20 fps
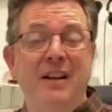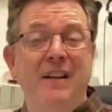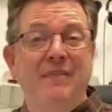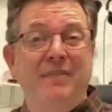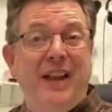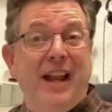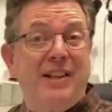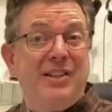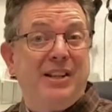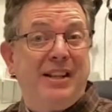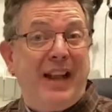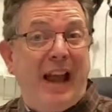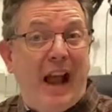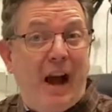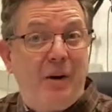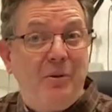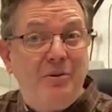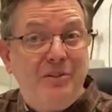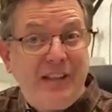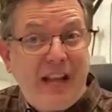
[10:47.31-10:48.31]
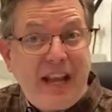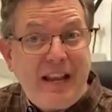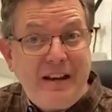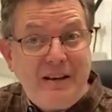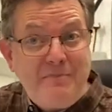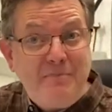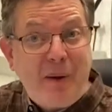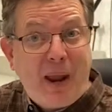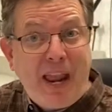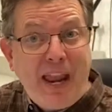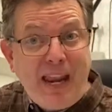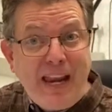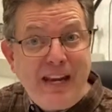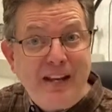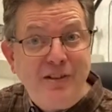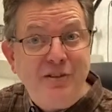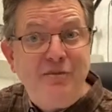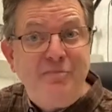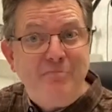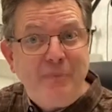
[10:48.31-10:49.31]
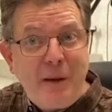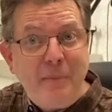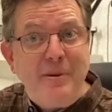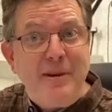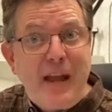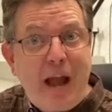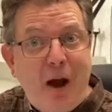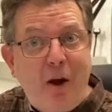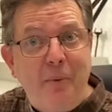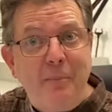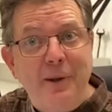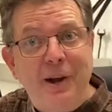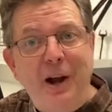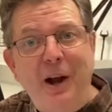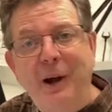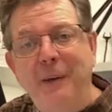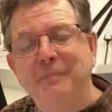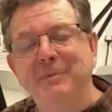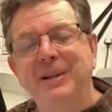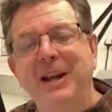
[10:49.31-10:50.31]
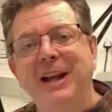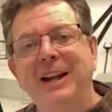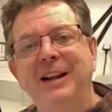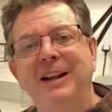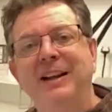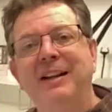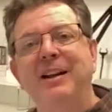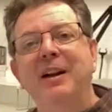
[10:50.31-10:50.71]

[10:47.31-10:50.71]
That's an outdated page. Maybe now I'm going to update it